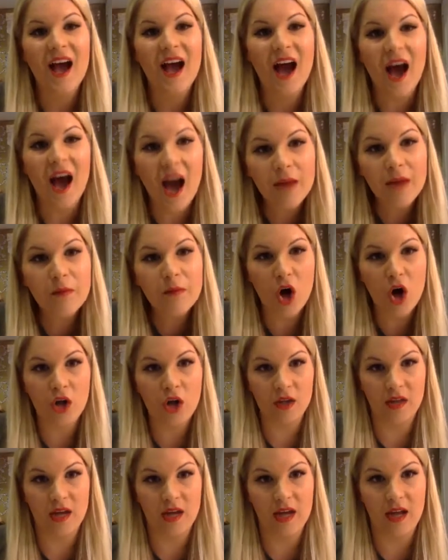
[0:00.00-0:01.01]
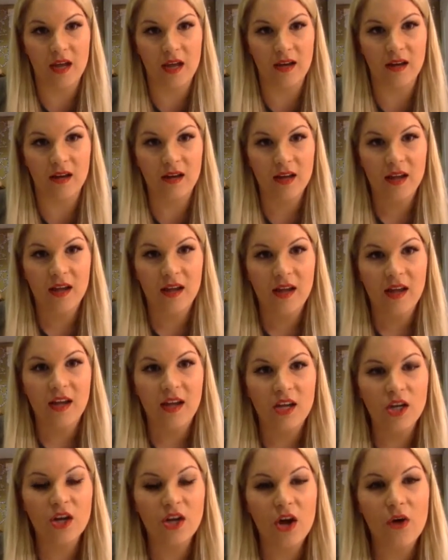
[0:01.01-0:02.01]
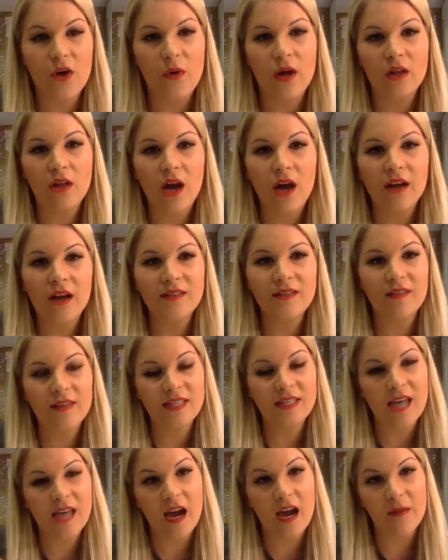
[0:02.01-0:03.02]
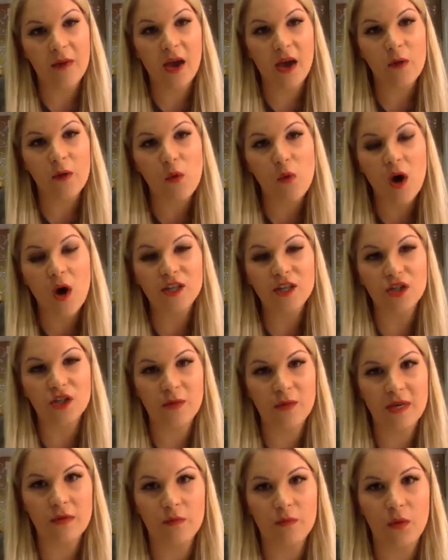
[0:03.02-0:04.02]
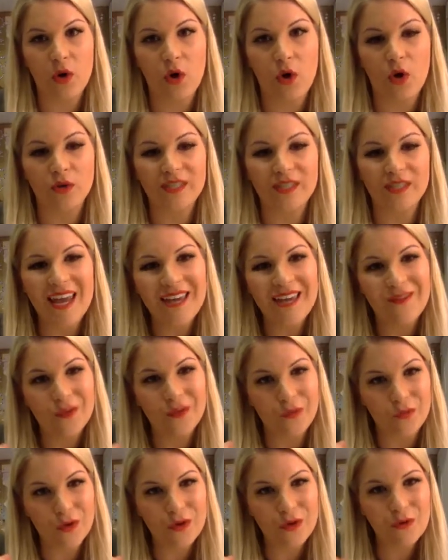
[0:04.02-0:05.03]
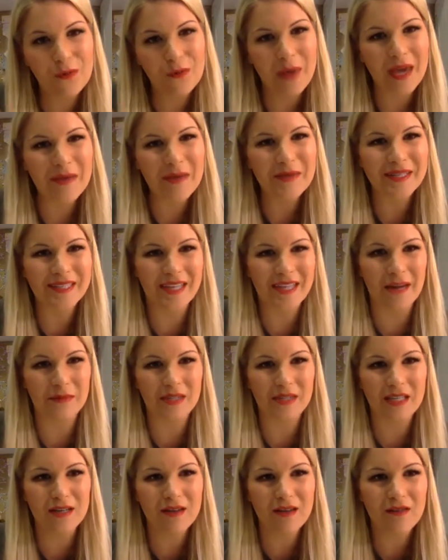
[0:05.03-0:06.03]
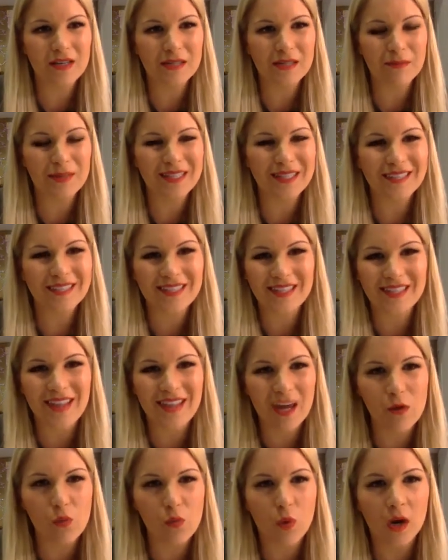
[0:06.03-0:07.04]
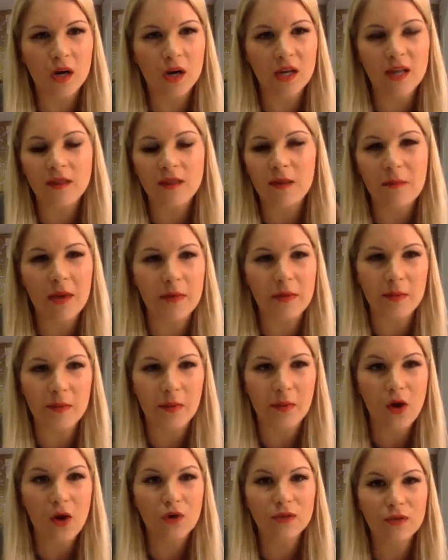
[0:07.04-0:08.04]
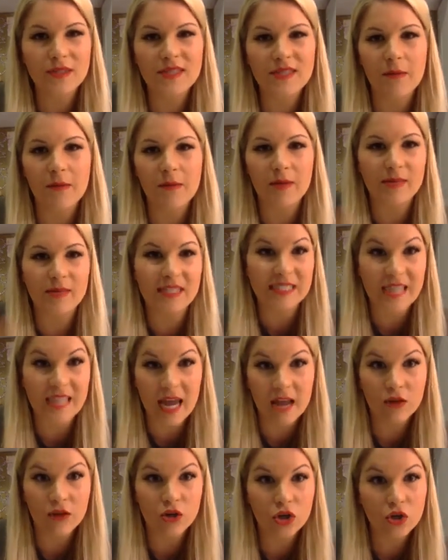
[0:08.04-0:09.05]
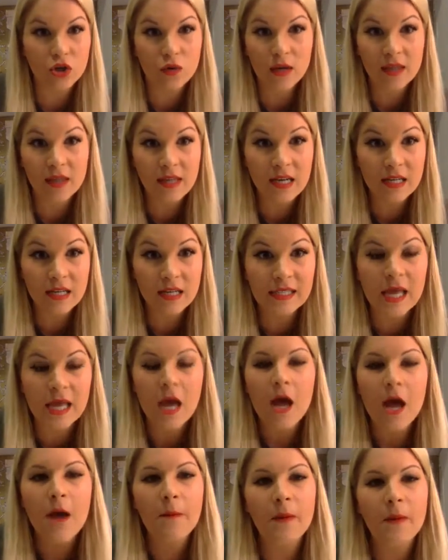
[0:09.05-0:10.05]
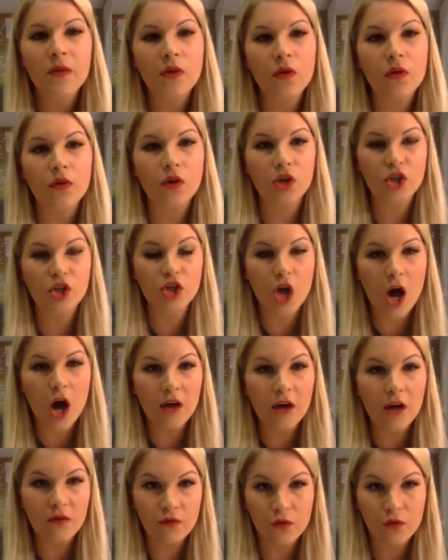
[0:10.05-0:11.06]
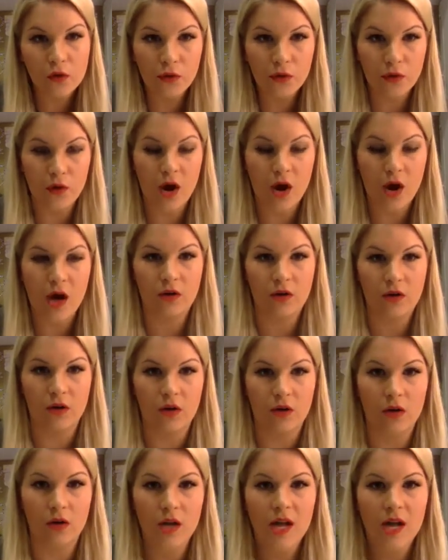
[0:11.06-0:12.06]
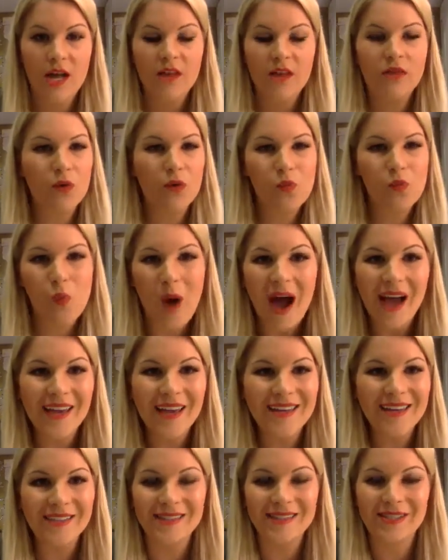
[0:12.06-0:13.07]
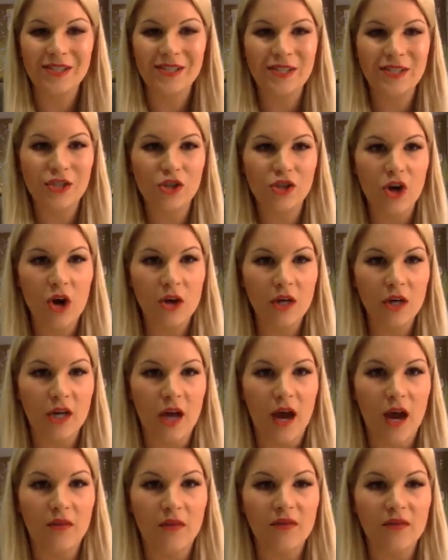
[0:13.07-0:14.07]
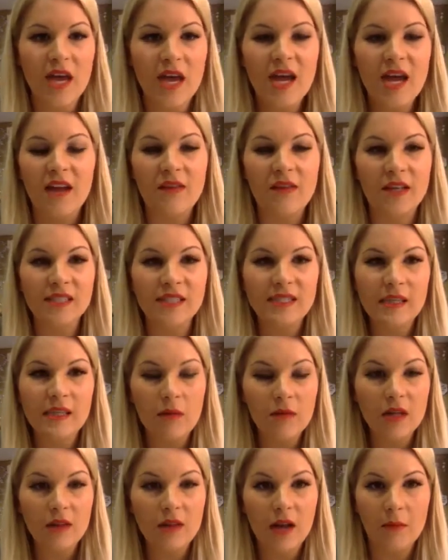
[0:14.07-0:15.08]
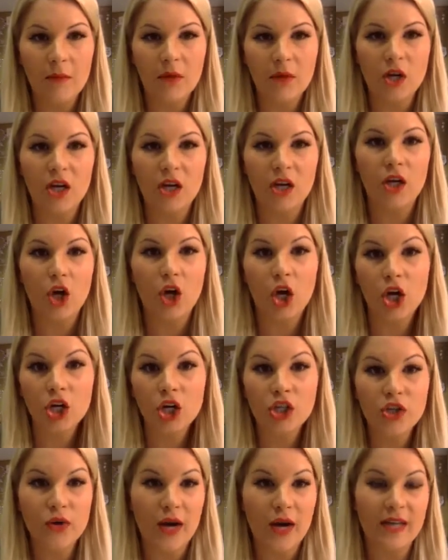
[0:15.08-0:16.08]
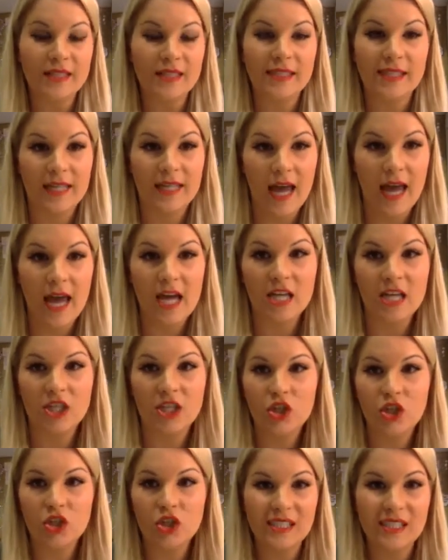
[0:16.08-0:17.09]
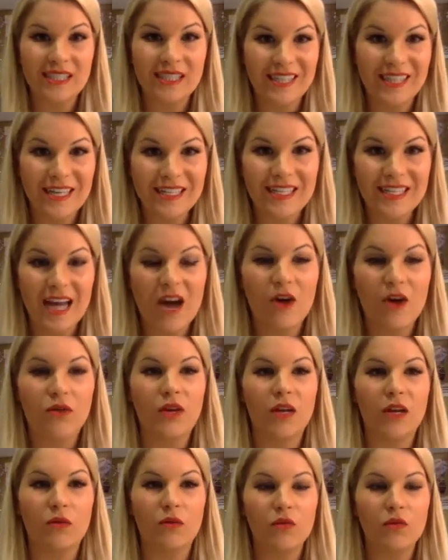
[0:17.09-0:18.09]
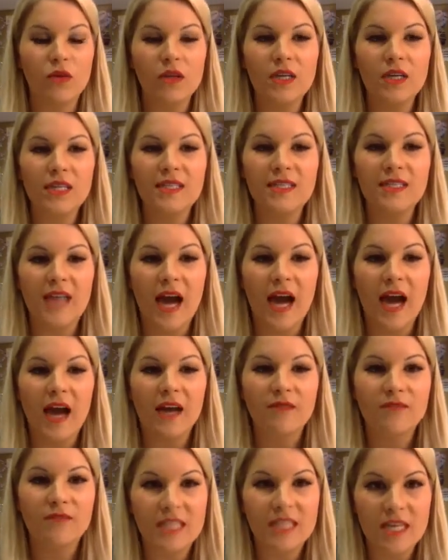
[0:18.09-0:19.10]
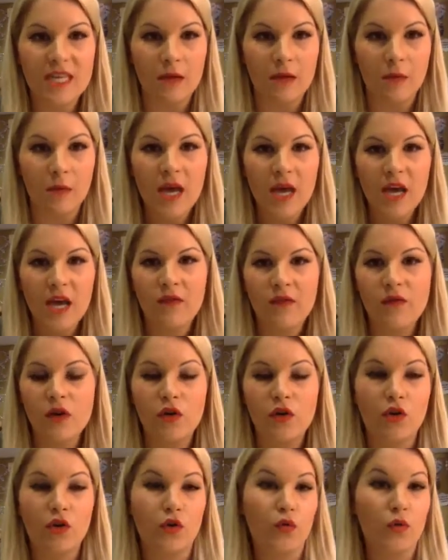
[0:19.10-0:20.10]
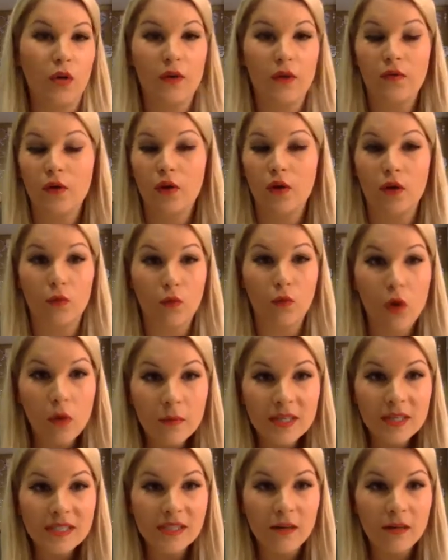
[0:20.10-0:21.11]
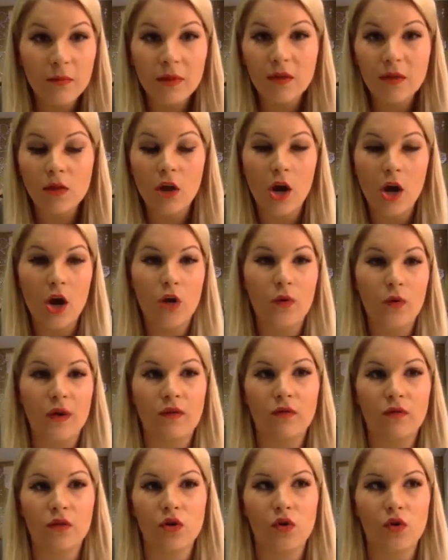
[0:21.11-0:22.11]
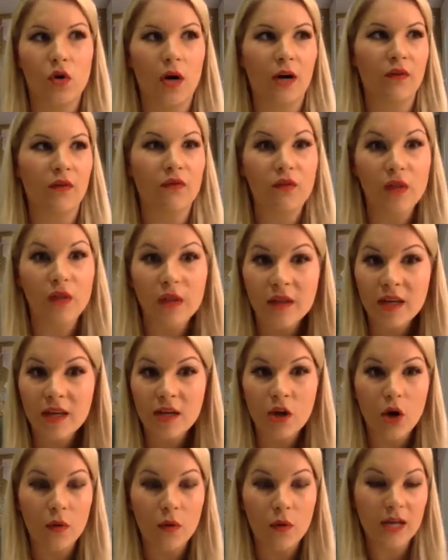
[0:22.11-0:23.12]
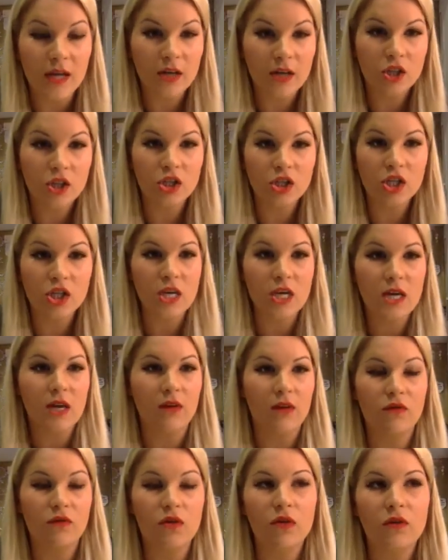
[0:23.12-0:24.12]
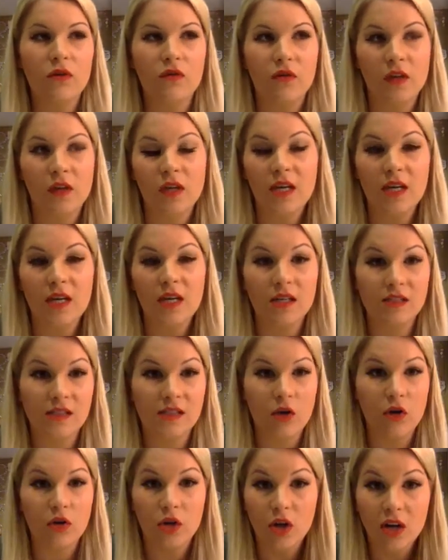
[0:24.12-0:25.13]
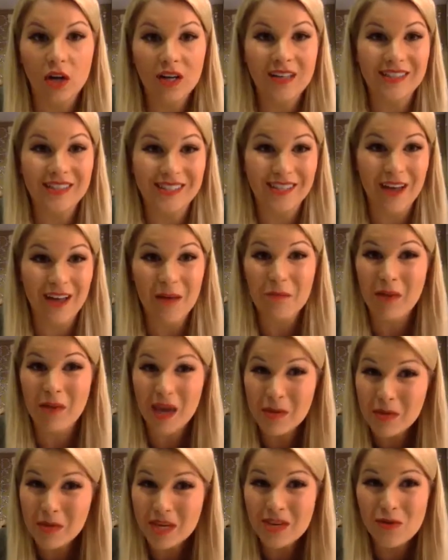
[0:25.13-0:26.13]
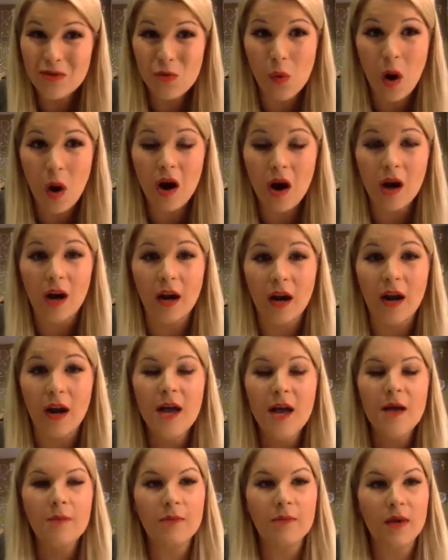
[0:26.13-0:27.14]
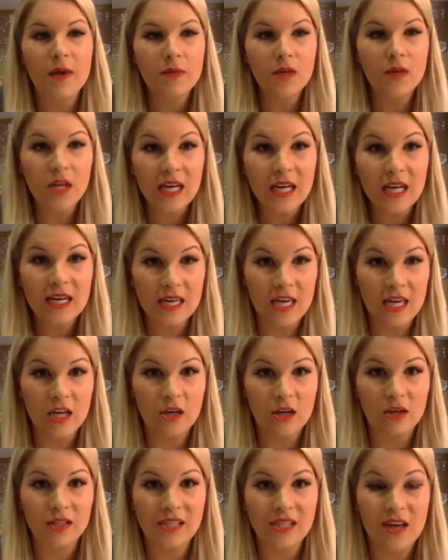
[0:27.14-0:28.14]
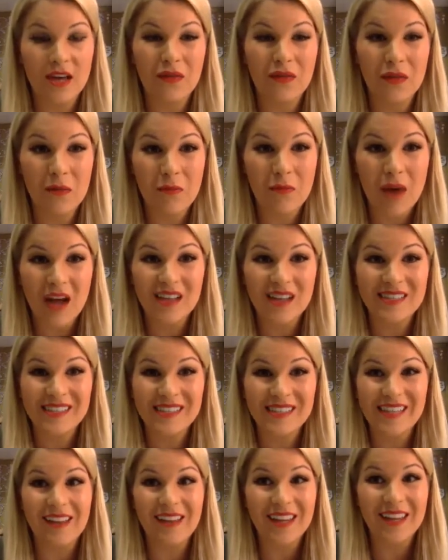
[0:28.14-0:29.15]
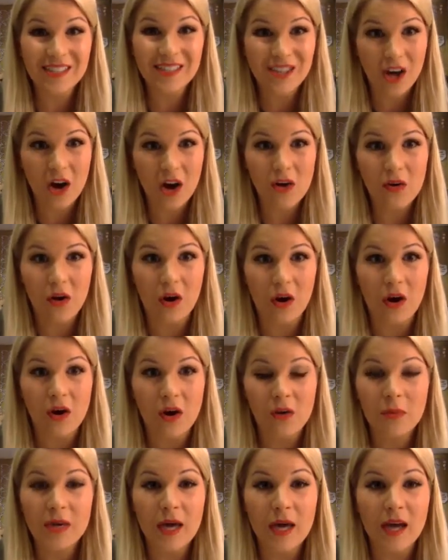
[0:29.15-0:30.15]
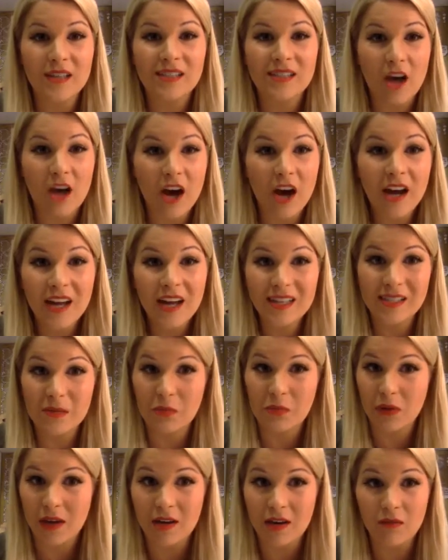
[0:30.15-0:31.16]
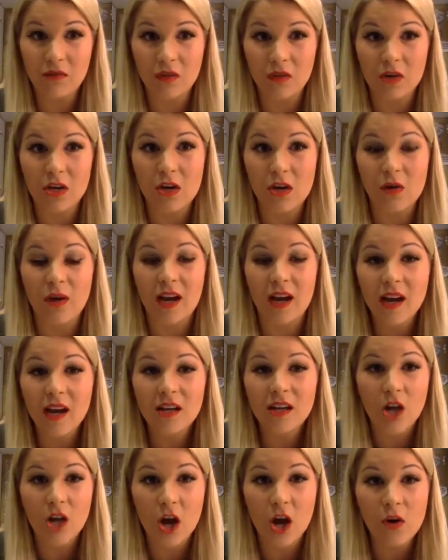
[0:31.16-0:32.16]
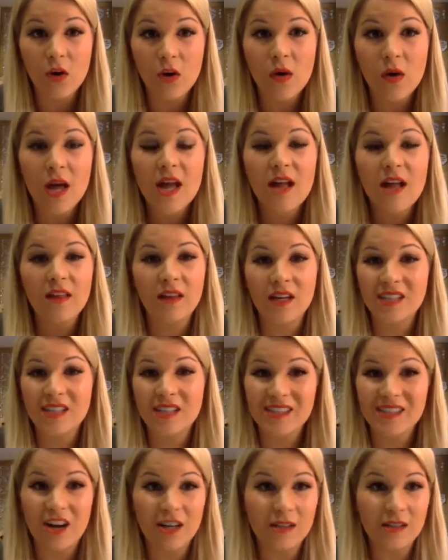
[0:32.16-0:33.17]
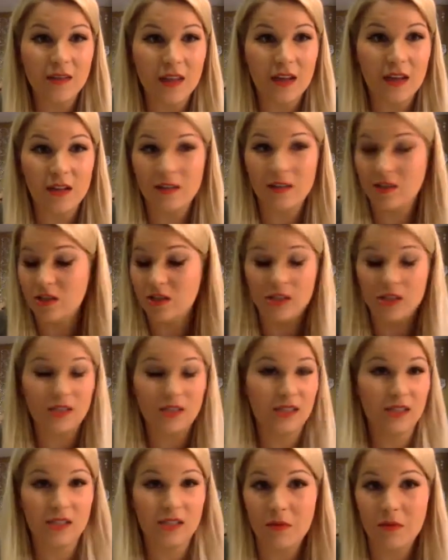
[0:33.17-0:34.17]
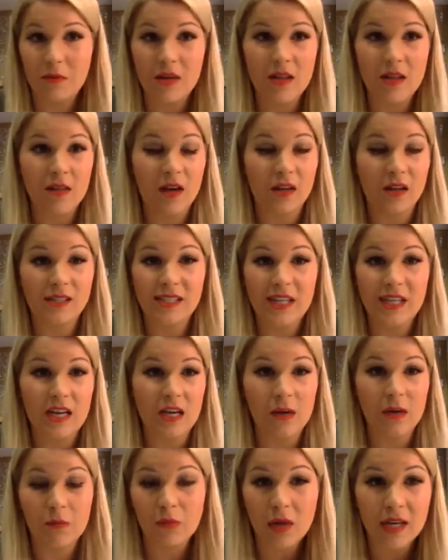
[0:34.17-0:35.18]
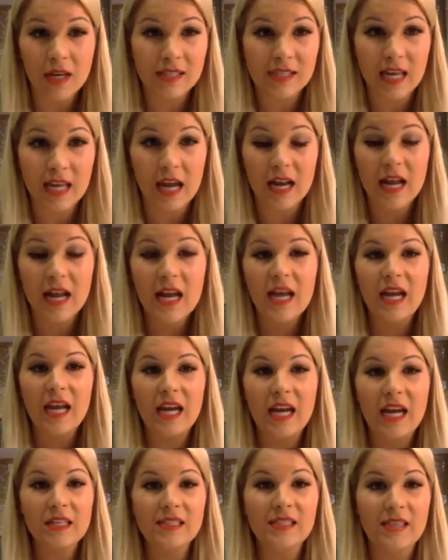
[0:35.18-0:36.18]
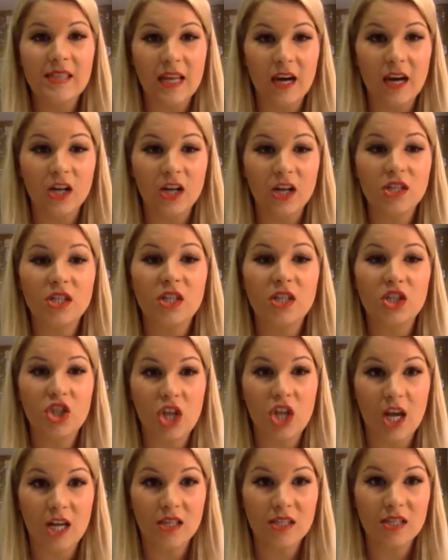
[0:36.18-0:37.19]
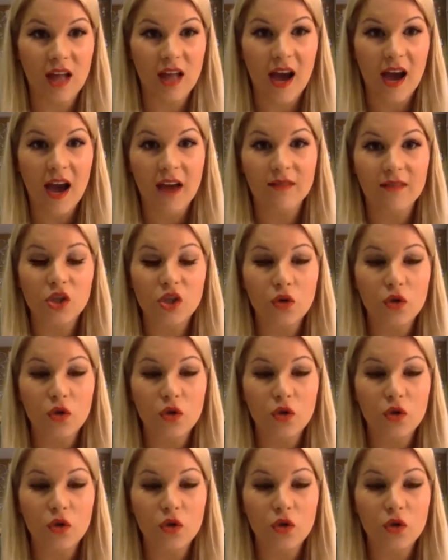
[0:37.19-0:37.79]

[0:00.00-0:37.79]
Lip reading: I'm all in. A lot of the time I watch people take a few baby steps into this business, and they work it, they maybe post, they maybe say they're doing this, but then they're not full throttle. Their why isn't strong enough. And that's something that I'm going to encourage you guys today to just sit down and really dive deep. If your enrollments have been low, if you're feeling no energy, if you're feeling as though you're in a slump, maybe you are. Maybe you need to kick yourself in the butt and say, let's go, girl, because God has a plan for you. And I know that it's not that just to be there sitting complacent. It is there to change lives.